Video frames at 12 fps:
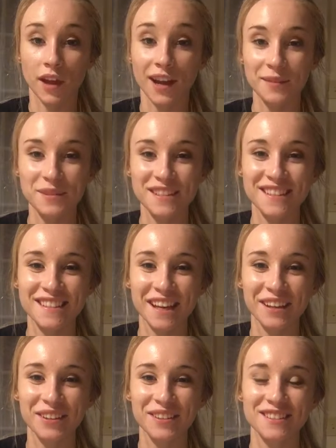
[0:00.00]
Hi, Mrs.
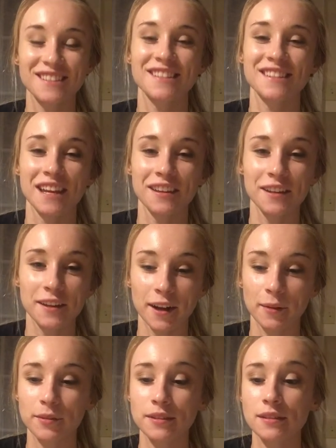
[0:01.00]
Hecker. This is Haley
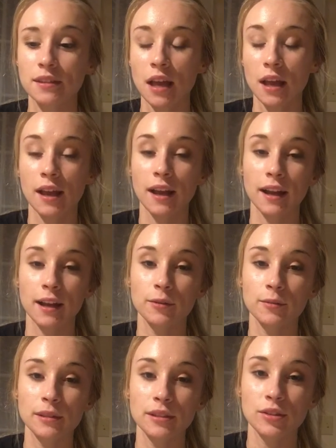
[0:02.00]
Coppins, and I
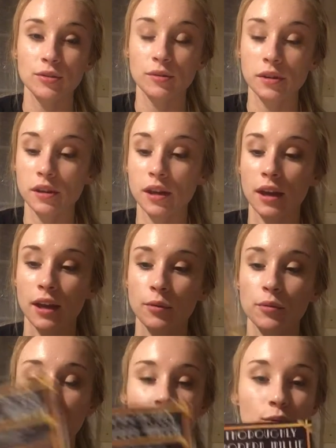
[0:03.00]
will be doing a
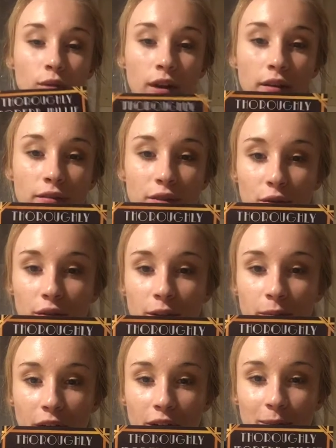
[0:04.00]
review of Thoroughly
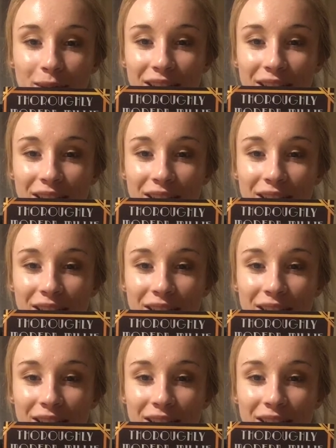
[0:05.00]
Modern